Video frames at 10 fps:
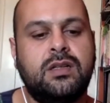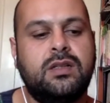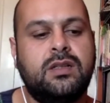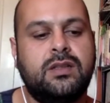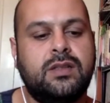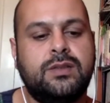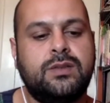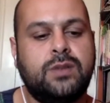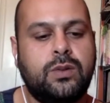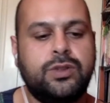the
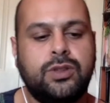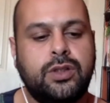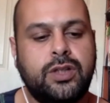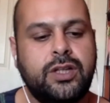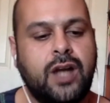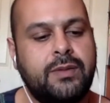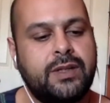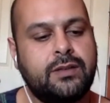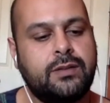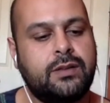social economic
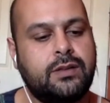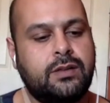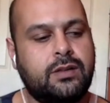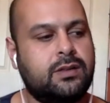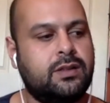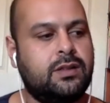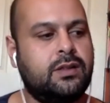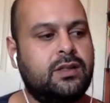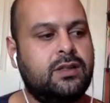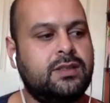
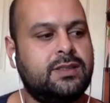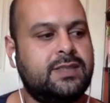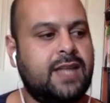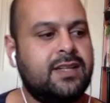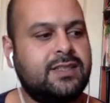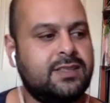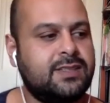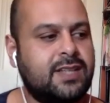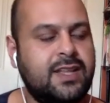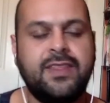
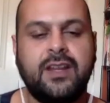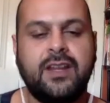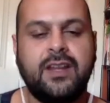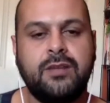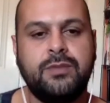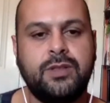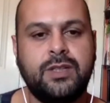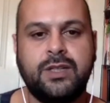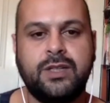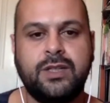statuses in the
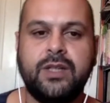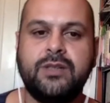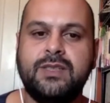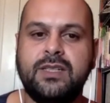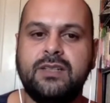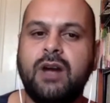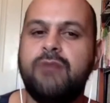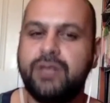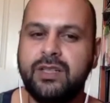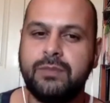community, where you see a
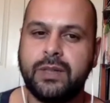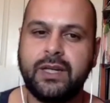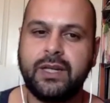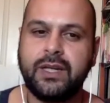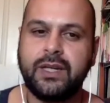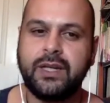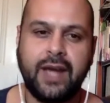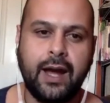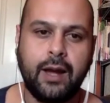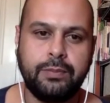really big
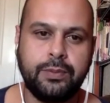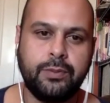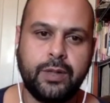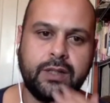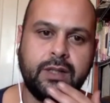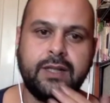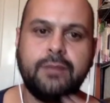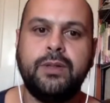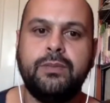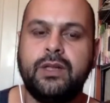gap where like
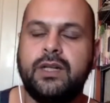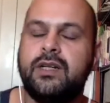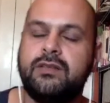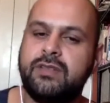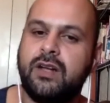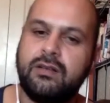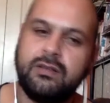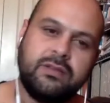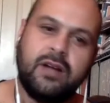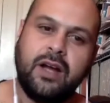people are
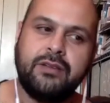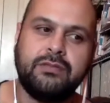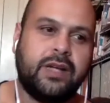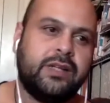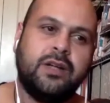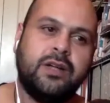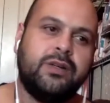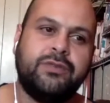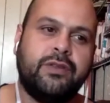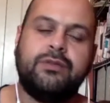either like going for
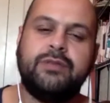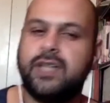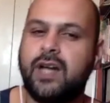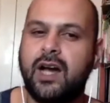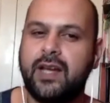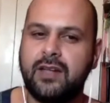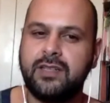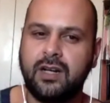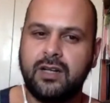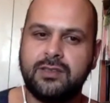the really high end
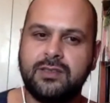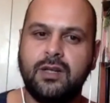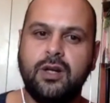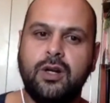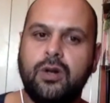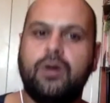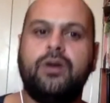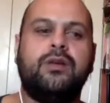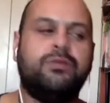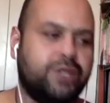yarns or the
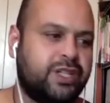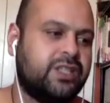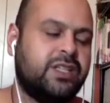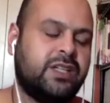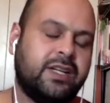really like